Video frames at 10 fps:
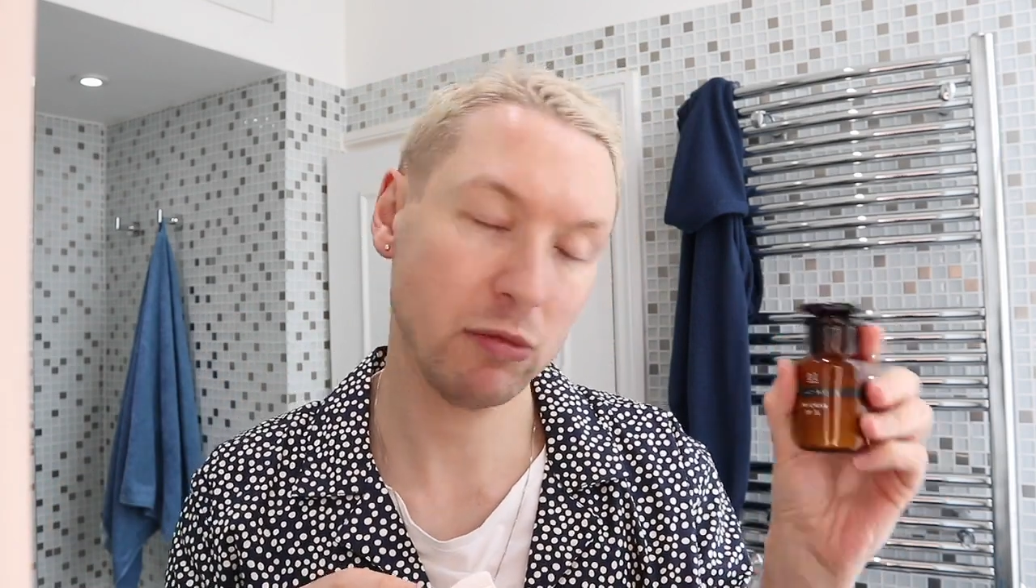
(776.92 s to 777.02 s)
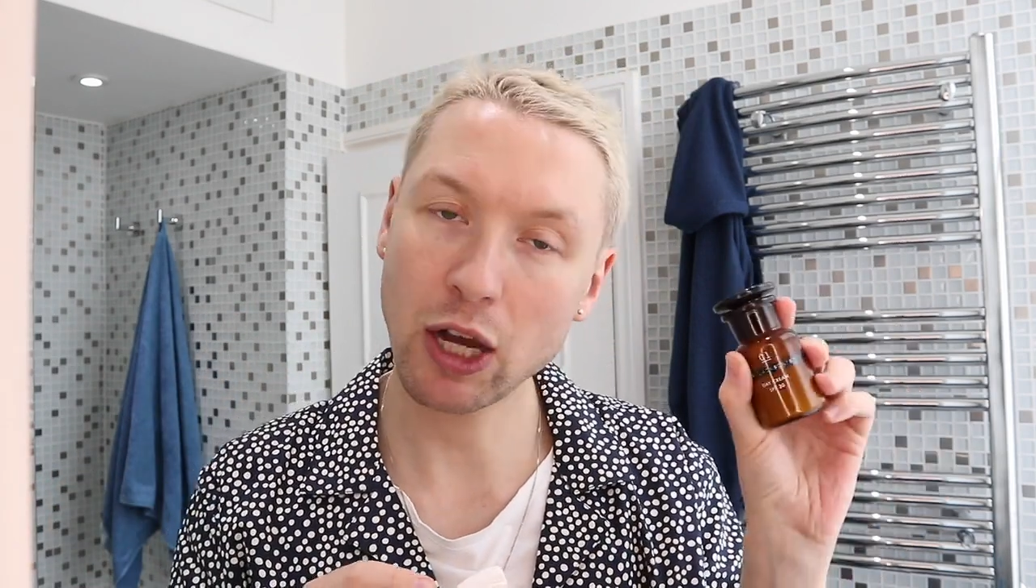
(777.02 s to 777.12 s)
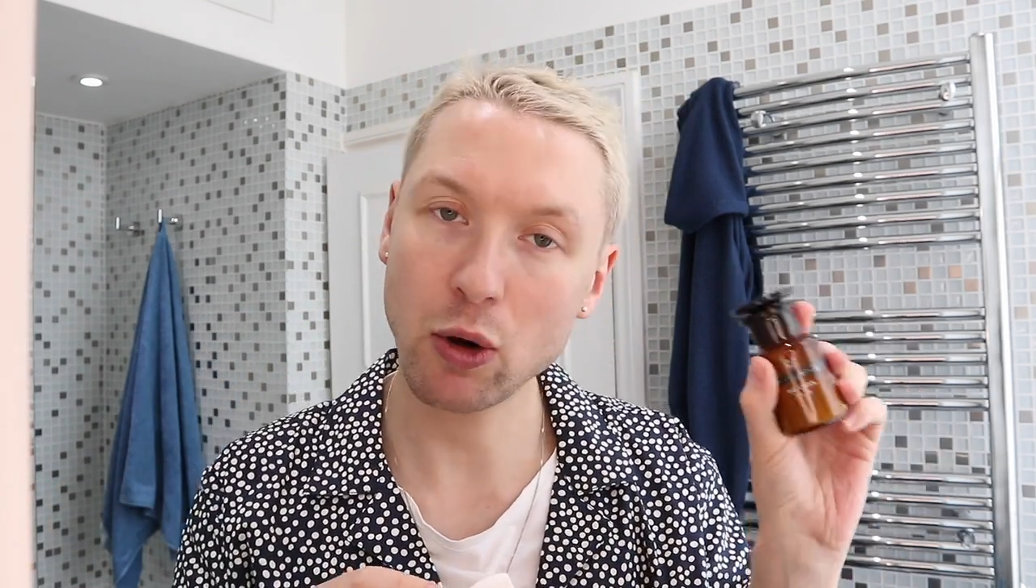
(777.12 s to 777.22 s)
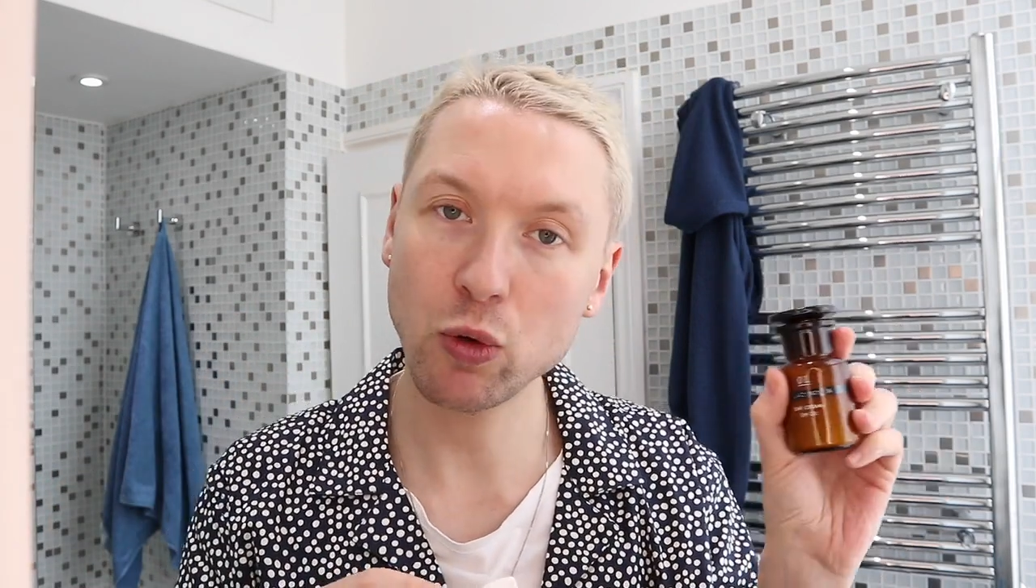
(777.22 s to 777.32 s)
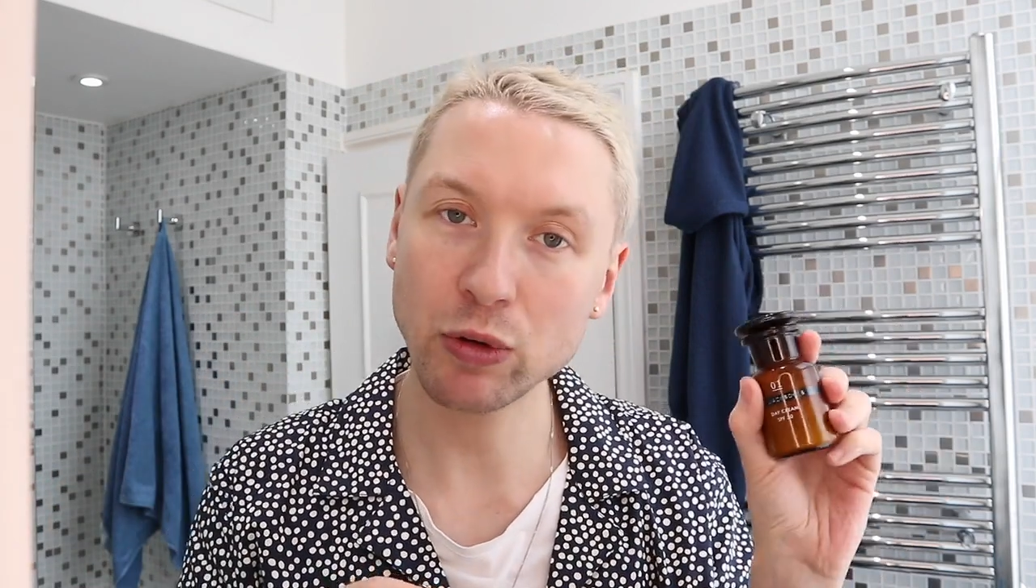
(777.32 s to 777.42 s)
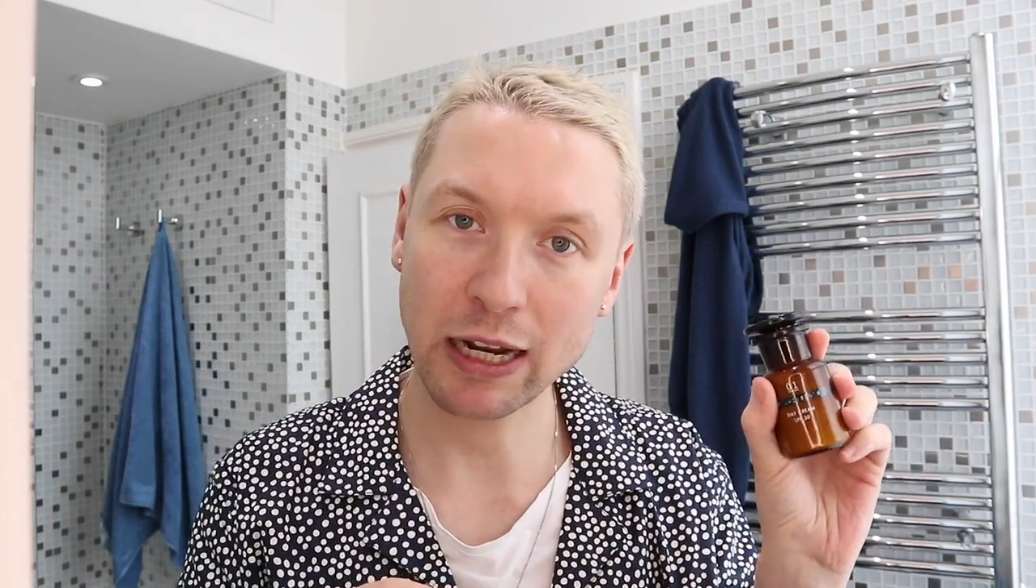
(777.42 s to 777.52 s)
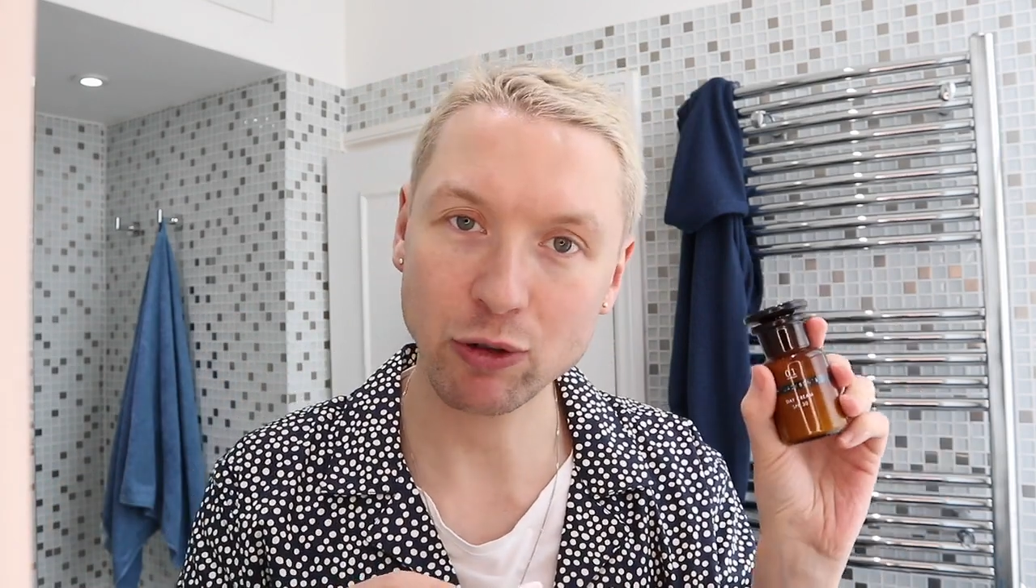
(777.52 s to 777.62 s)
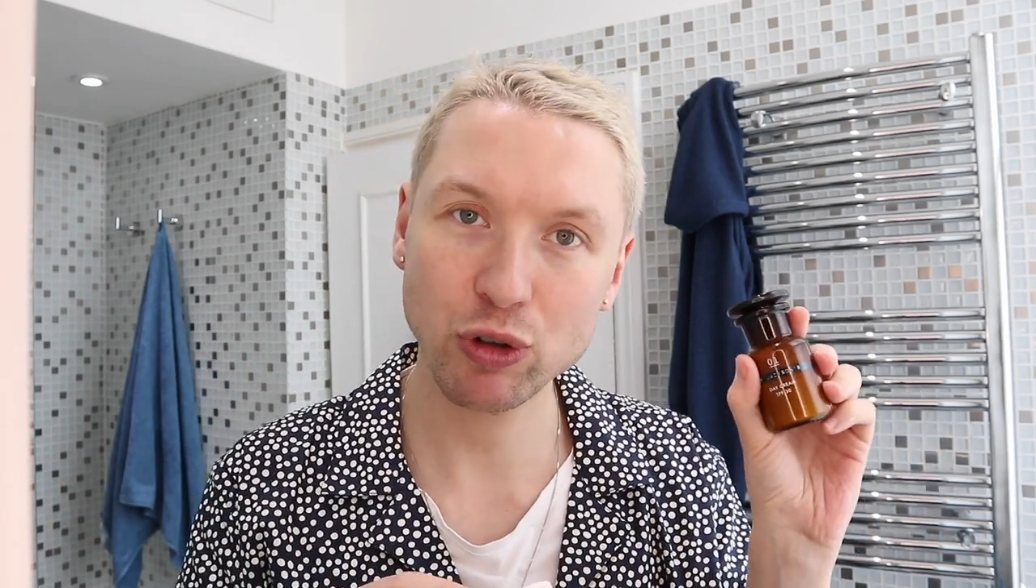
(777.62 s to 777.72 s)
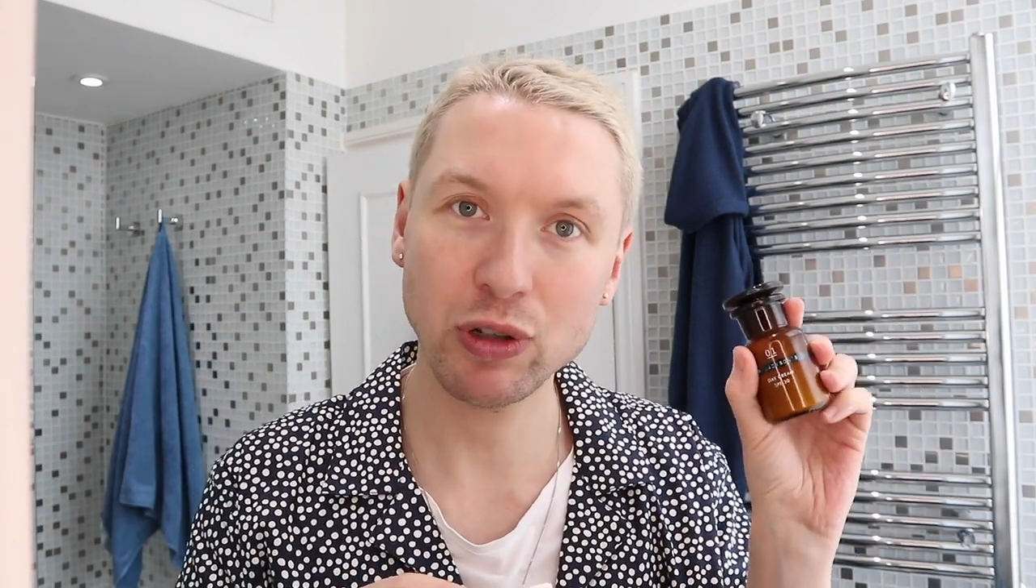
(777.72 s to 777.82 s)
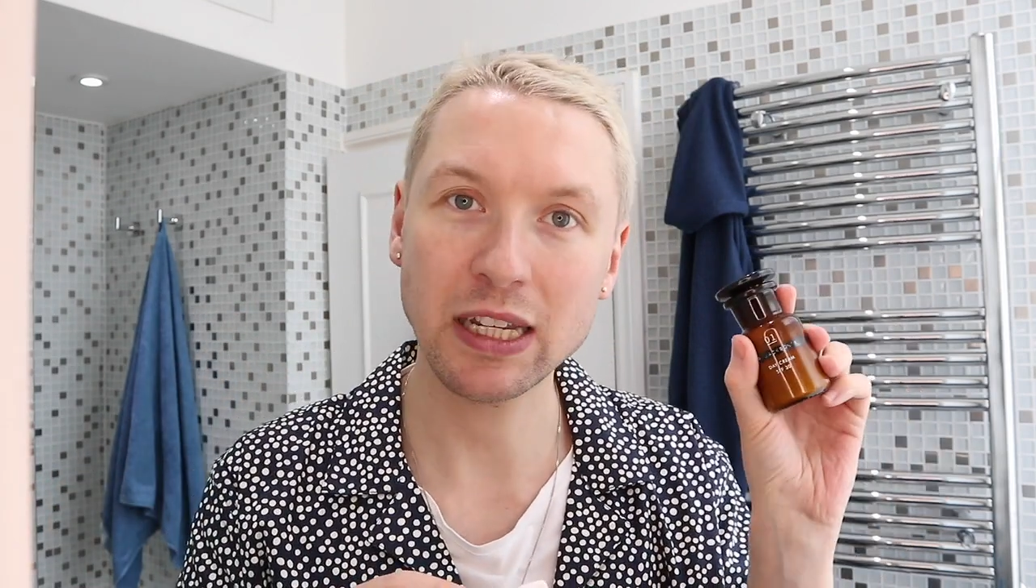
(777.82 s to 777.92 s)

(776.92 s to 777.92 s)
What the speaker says: like all natural